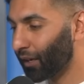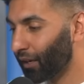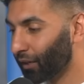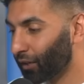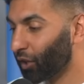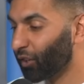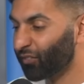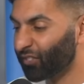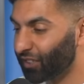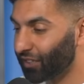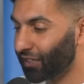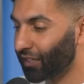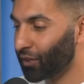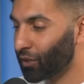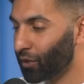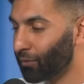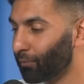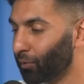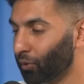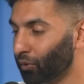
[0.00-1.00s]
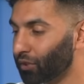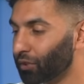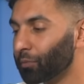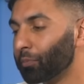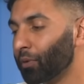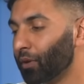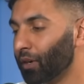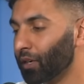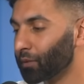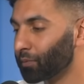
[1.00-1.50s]
that. I'd love to see a Young Boy
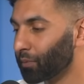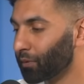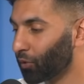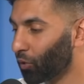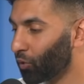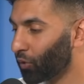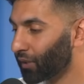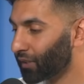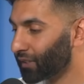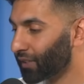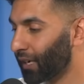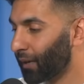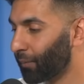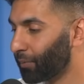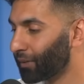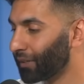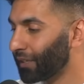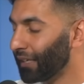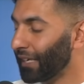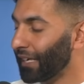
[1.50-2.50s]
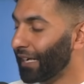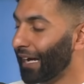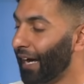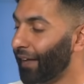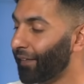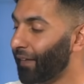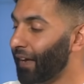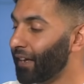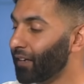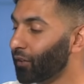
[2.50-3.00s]
surprise, but don't think it's going to happen.
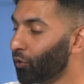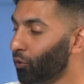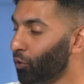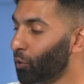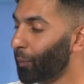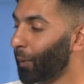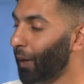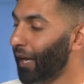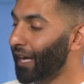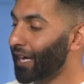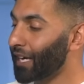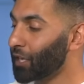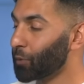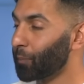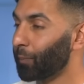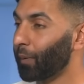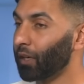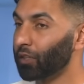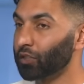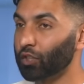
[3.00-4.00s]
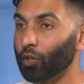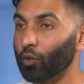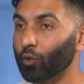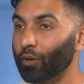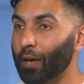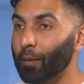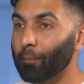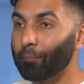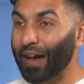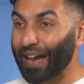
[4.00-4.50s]
And then Group H,
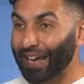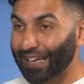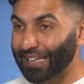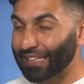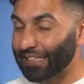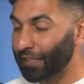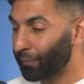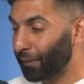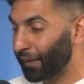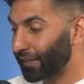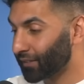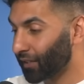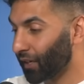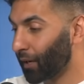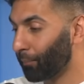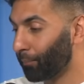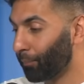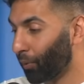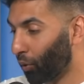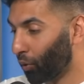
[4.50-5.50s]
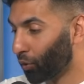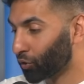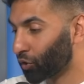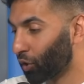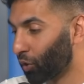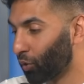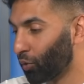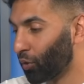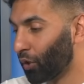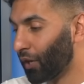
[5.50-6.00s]
Barcelona back in the big time.
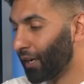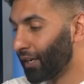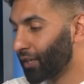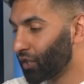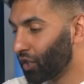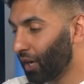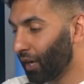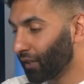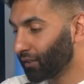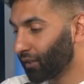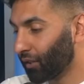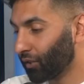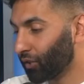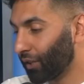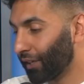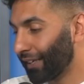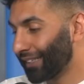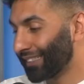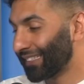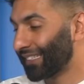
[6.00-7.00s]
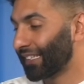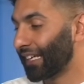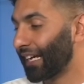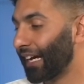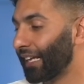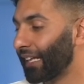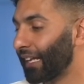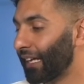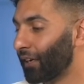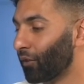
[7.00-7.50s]
Porto, Shakhtar Donetsk,
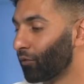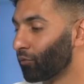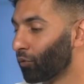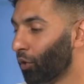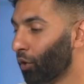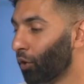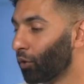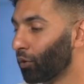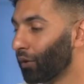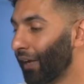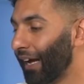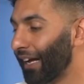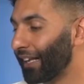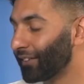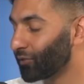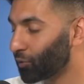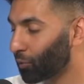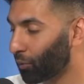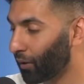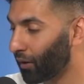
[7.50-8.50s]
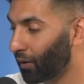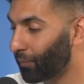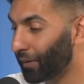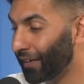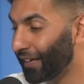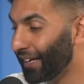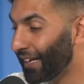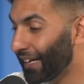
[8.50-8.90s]
and then Royal Antwerp.